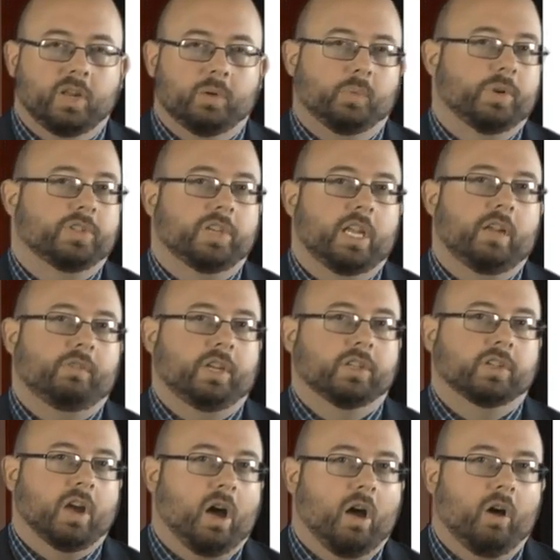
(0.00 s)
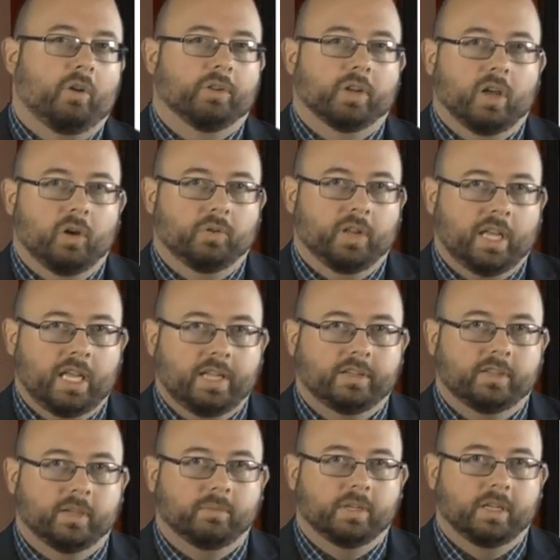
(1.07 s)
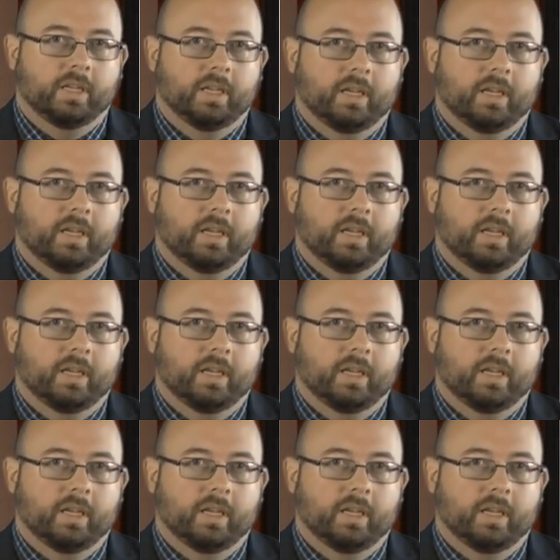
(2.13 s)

and received his call to go to Egypt.